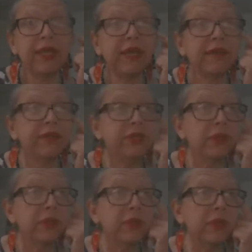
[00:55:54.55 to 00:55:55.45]

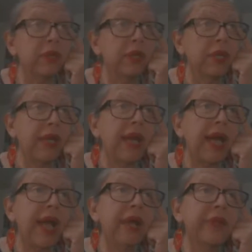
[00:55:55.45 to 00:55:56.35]
Lavateur
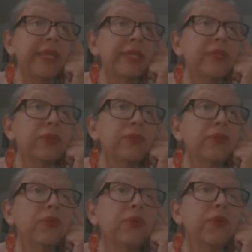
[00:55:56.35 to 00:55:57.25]
agreed
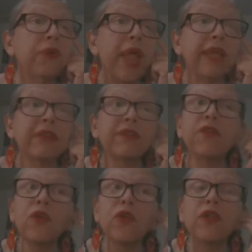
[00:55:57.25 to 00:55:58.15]
to grant
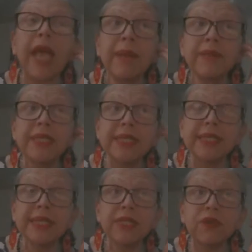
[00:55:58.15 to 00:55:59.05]
full
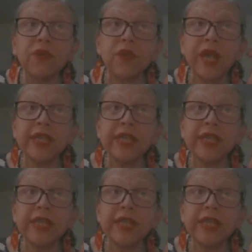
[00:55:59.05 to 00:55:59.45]
amnesty to French